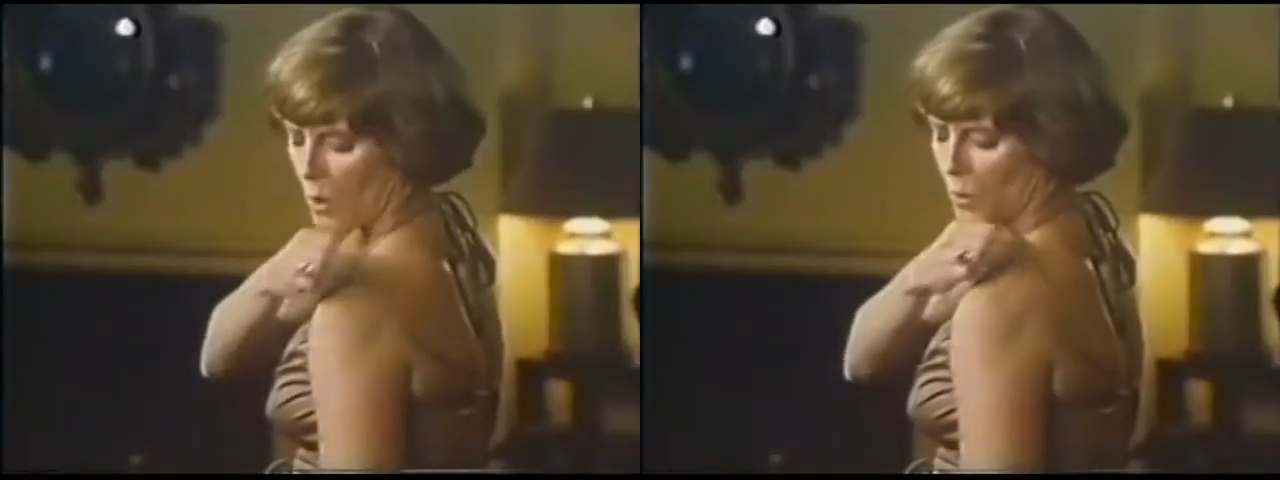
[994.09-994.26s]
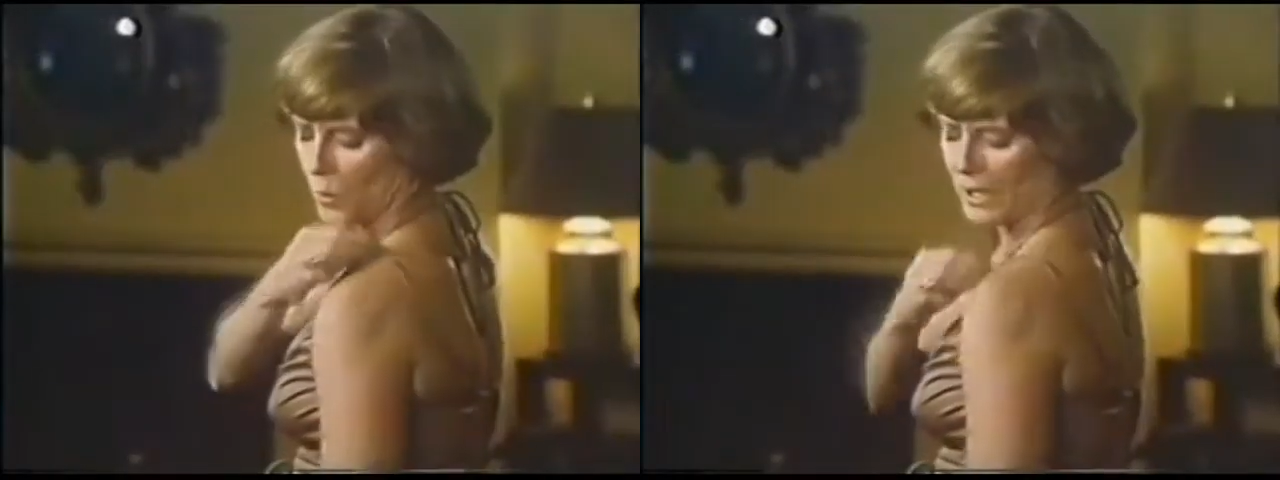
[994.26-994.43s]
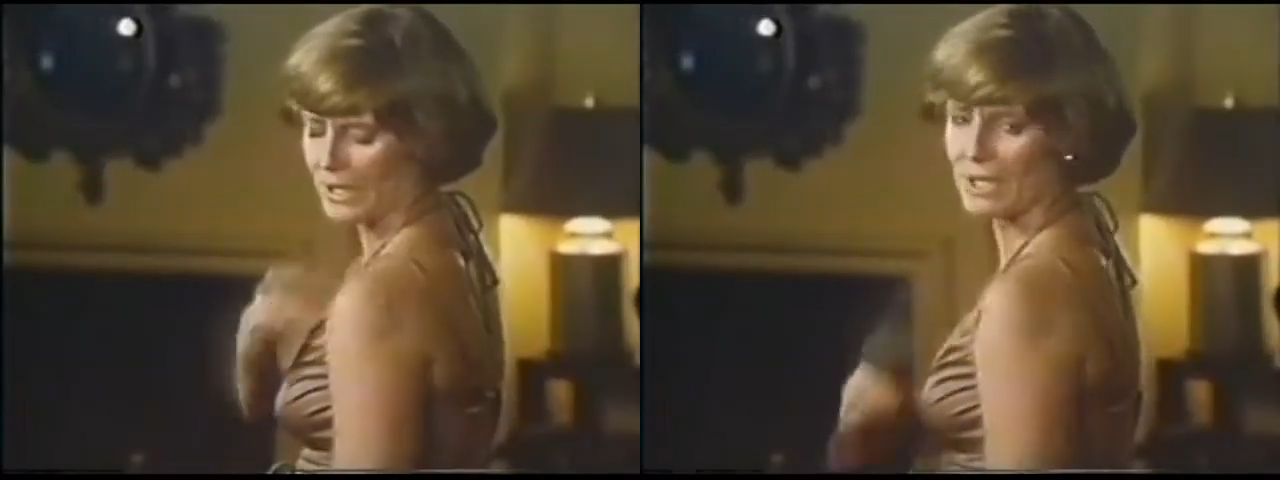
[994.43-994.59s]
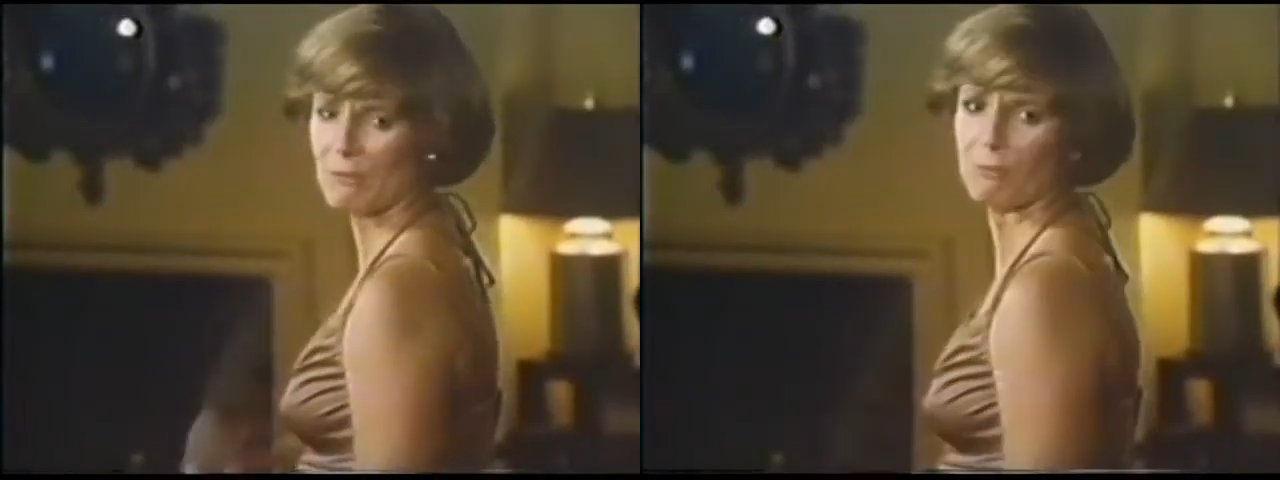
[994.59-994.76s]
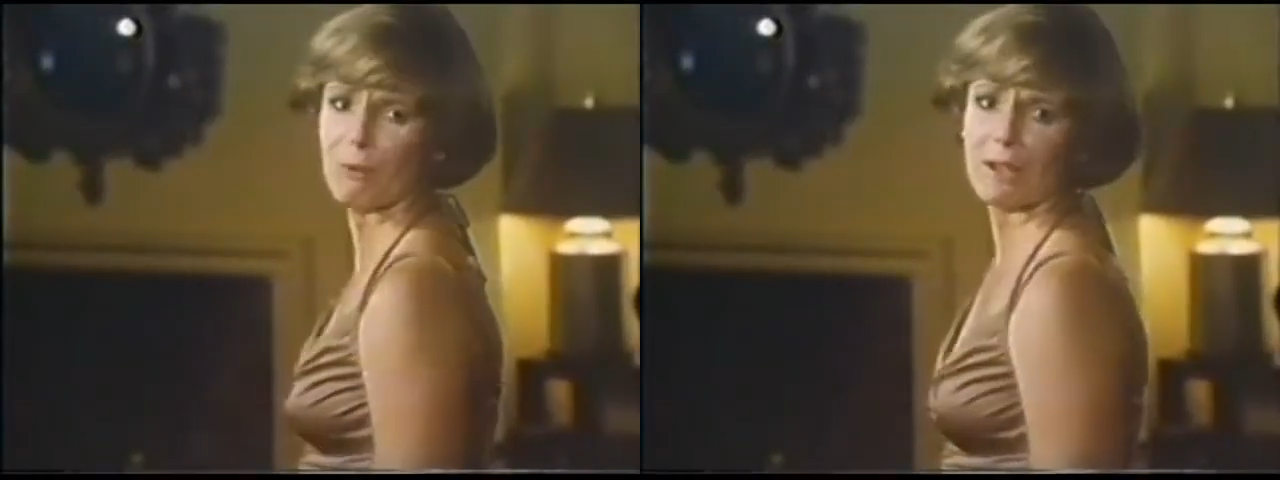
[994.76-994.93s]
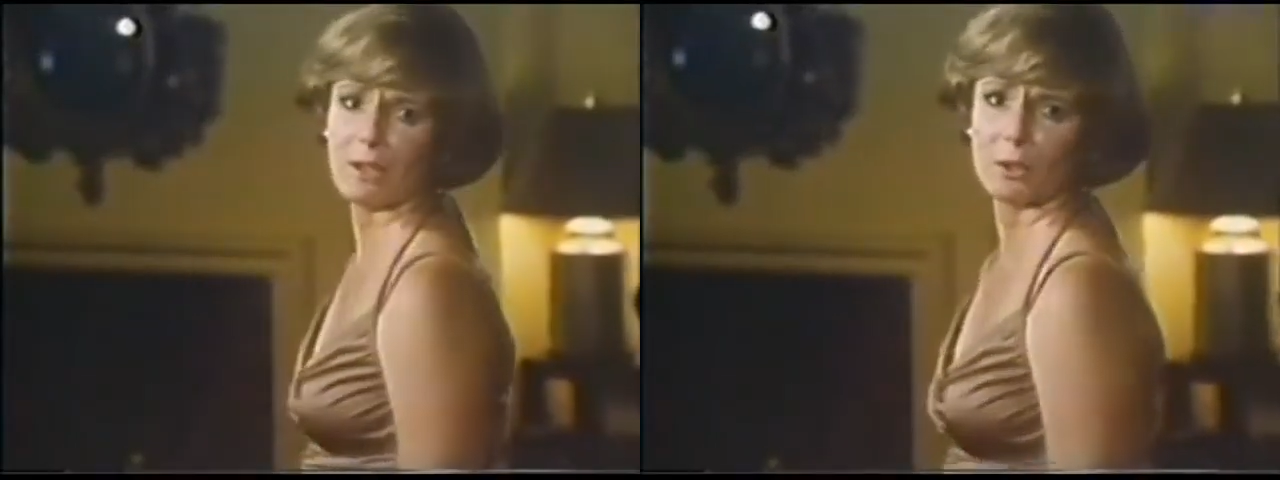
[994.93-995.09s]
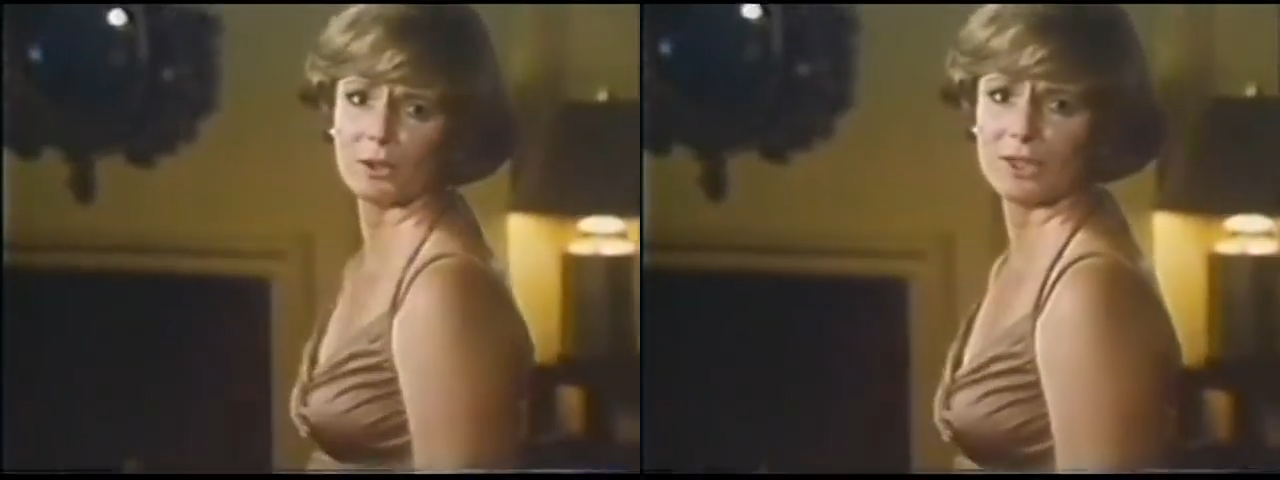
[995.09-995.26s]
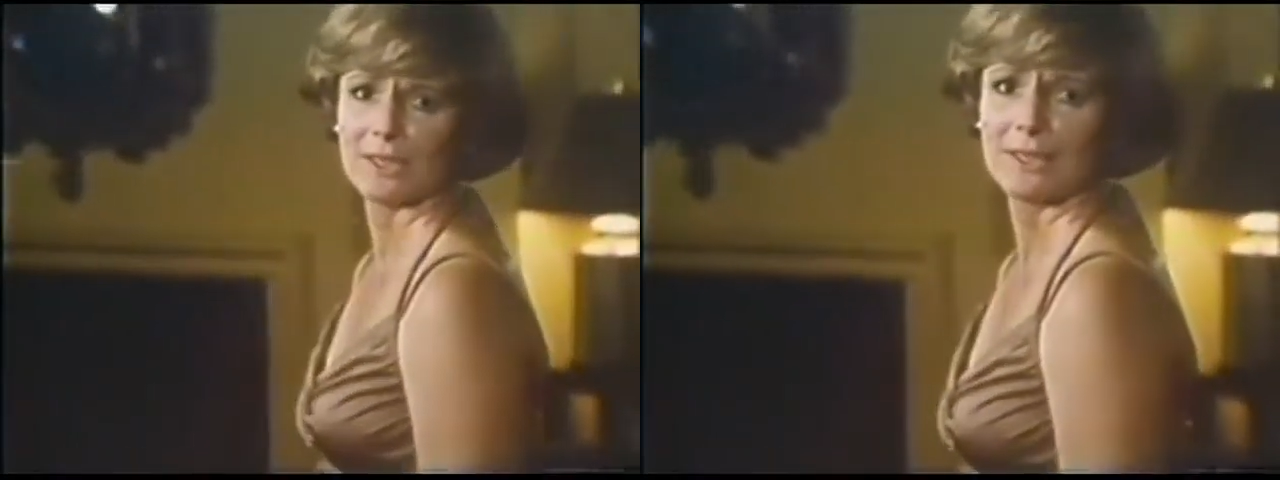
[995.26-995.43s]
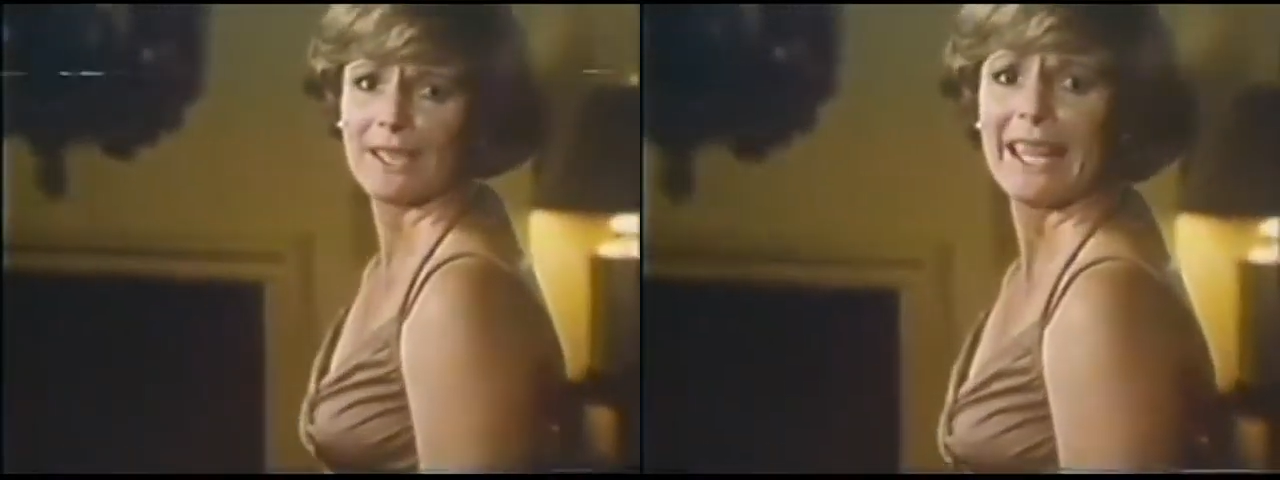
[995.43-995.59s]
Oh, these
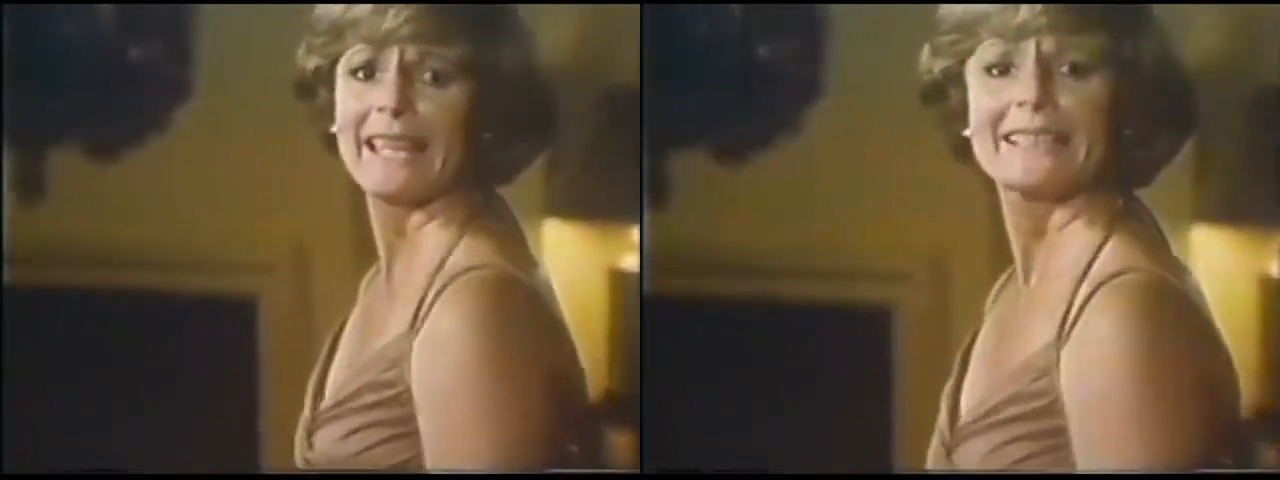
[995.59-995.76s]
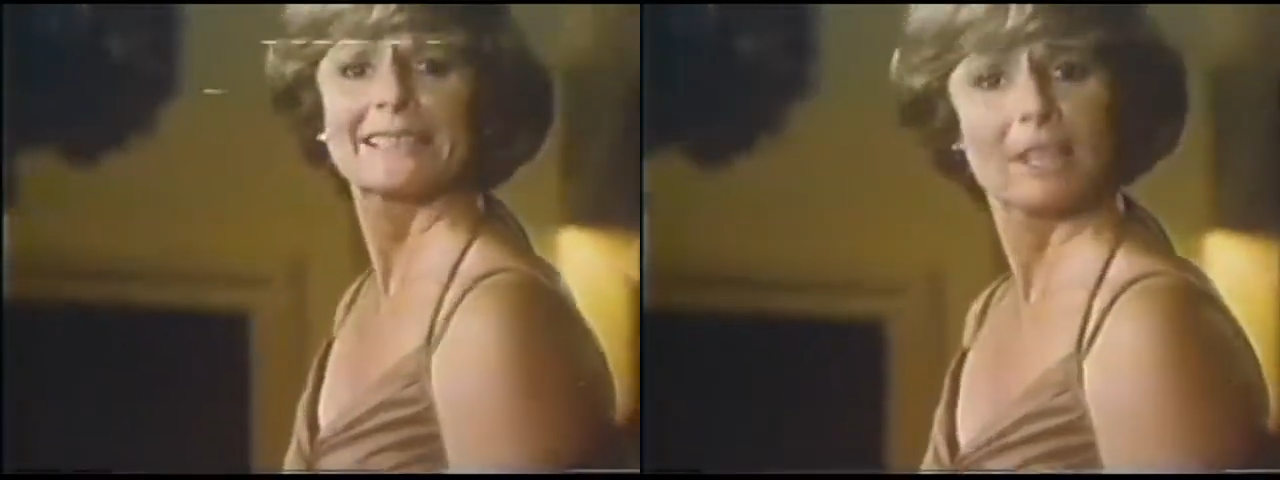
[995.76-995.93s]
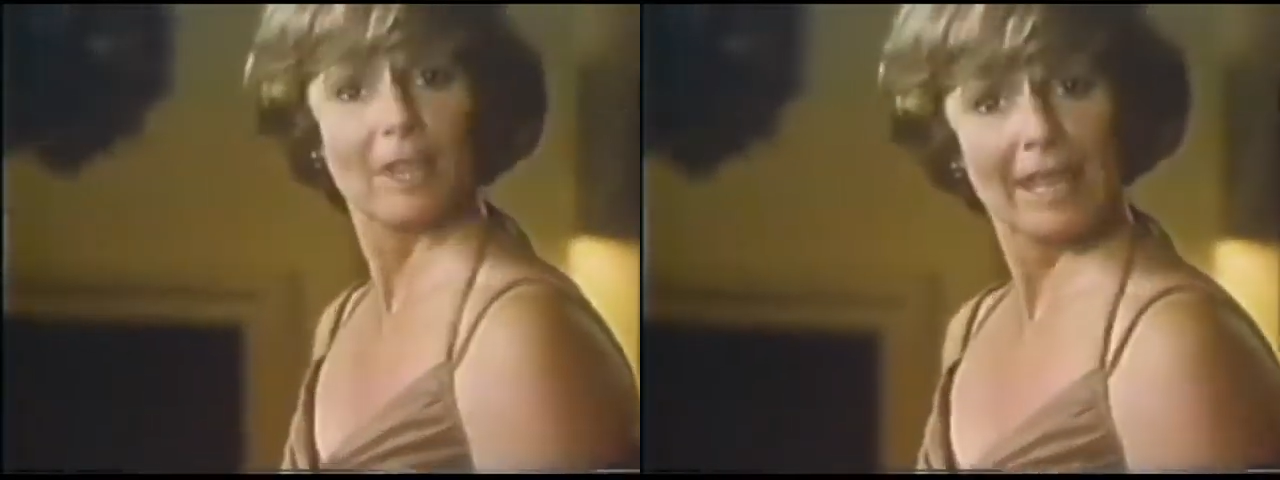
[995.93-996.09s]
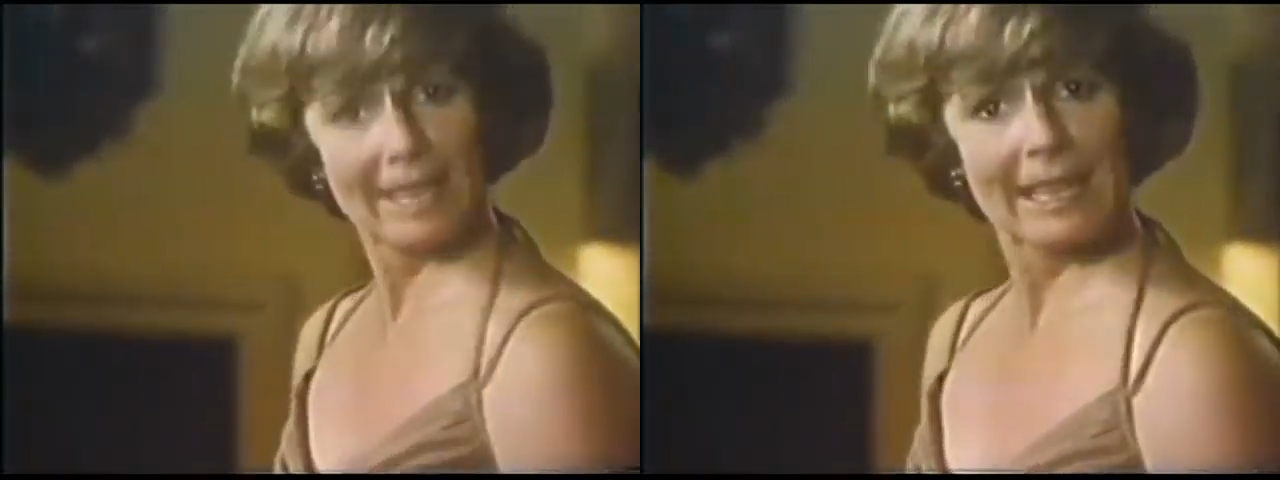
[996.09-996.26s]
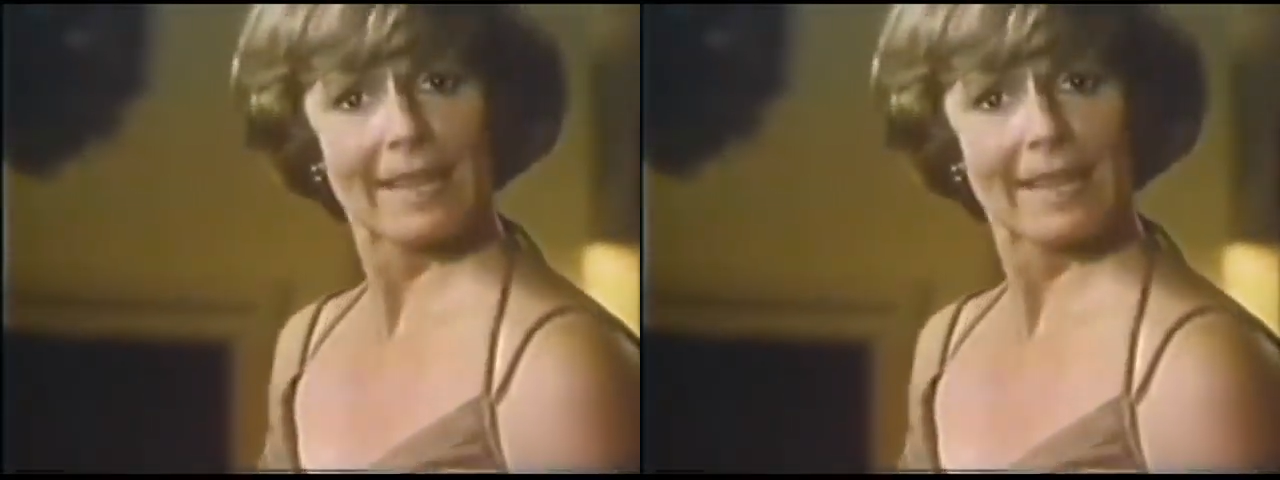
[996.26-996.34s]
freckles. Is there